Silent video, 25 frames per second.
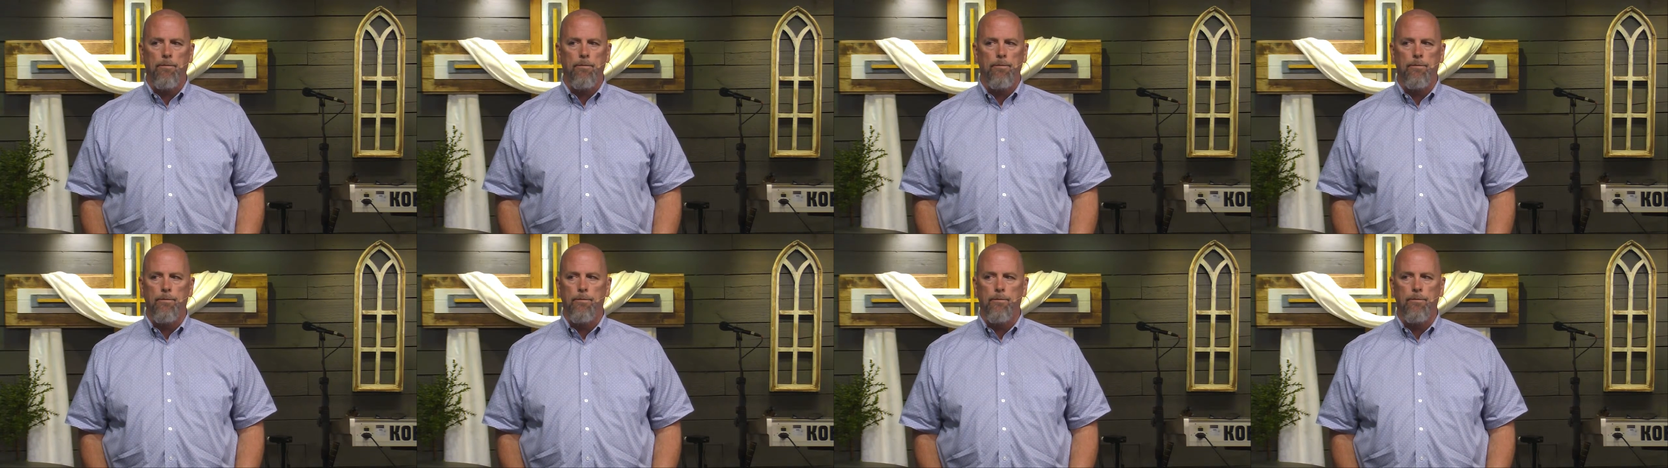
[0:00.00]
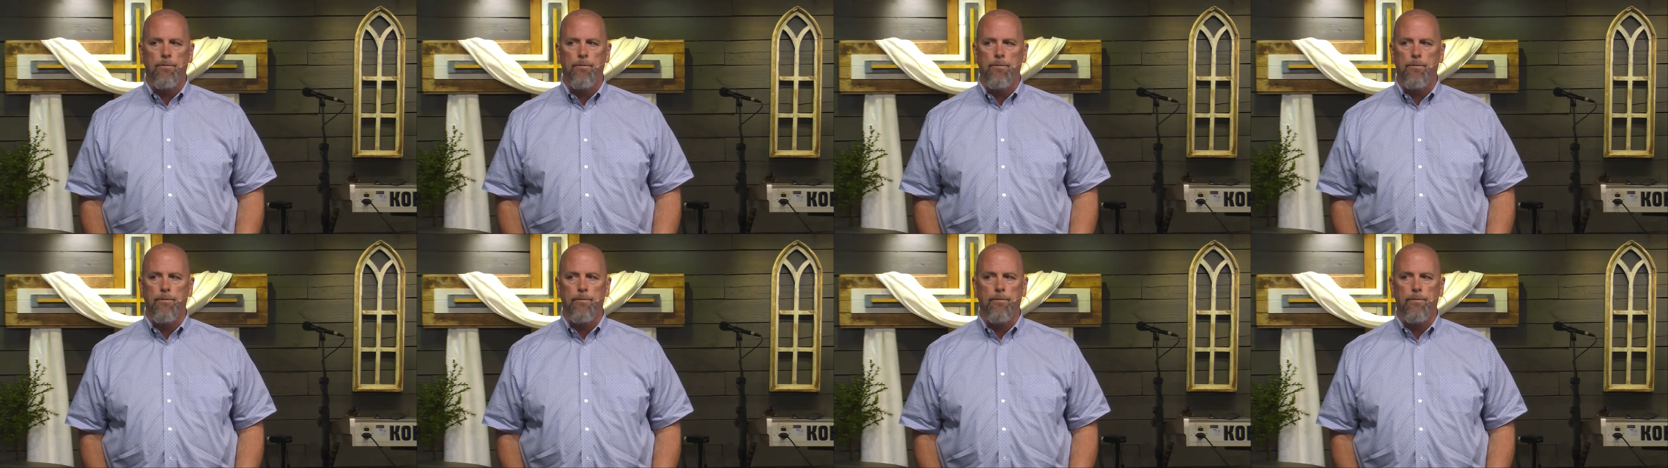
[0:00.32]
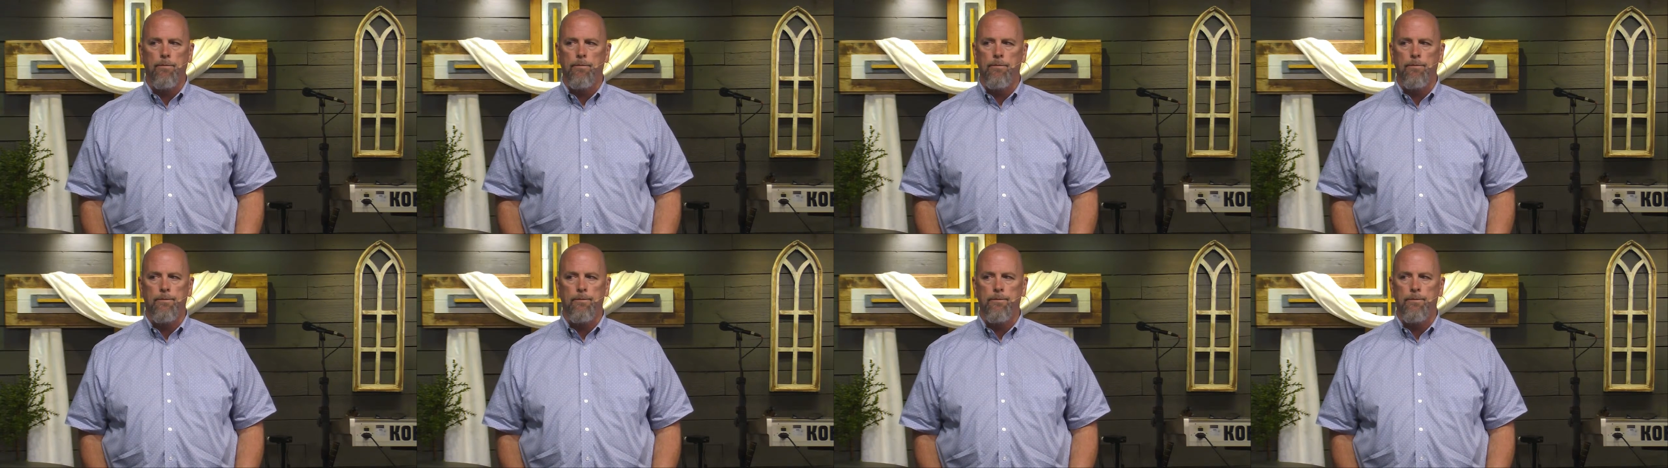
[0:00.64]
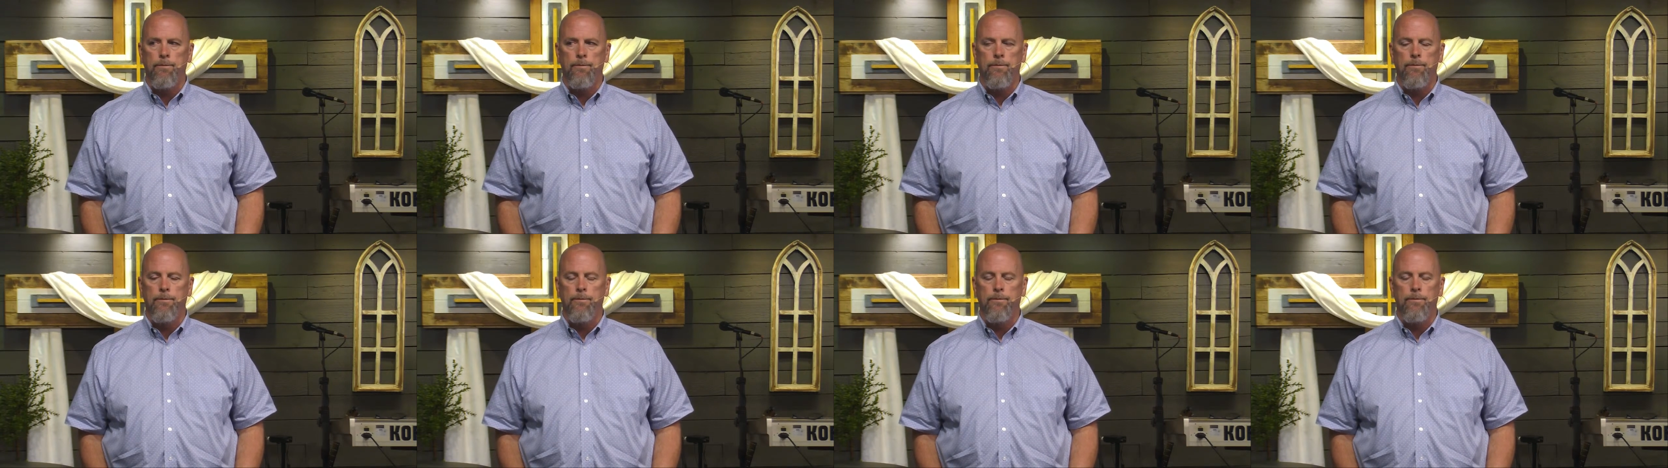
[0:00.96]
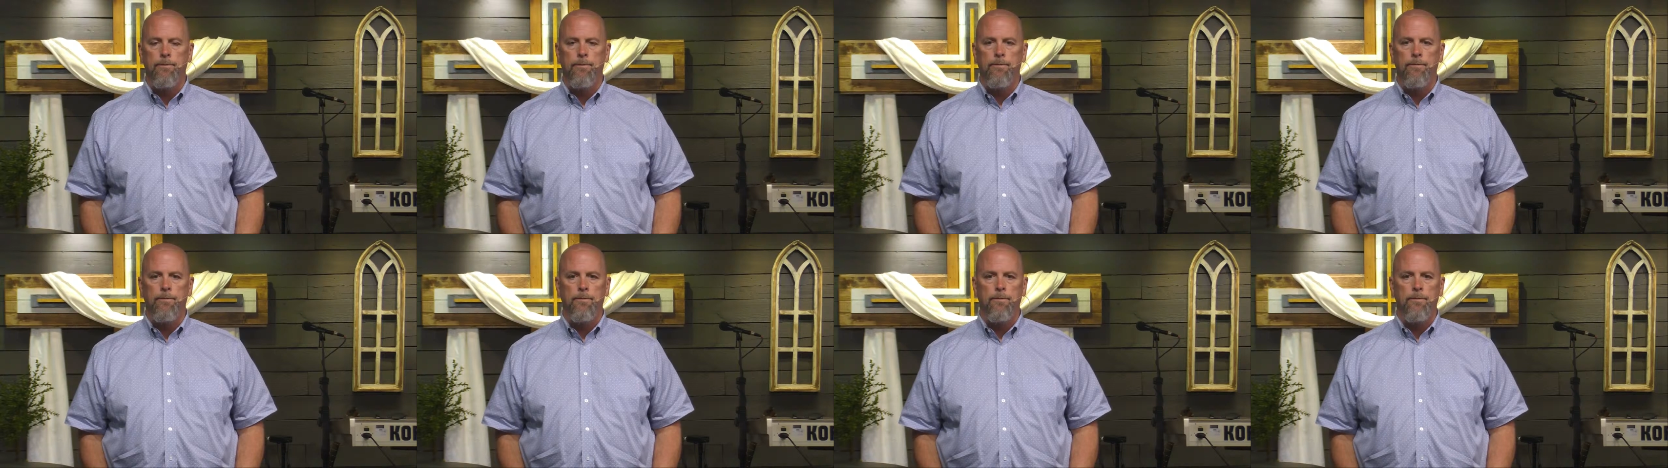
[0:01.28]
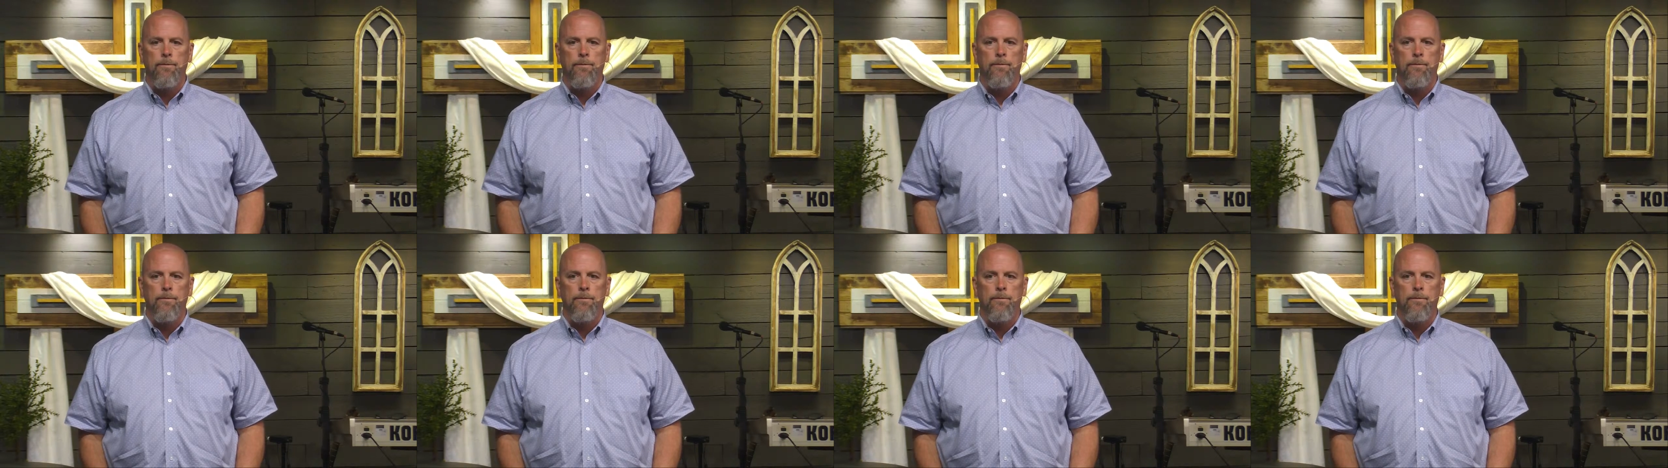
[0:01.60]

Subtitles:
Nobody speaks.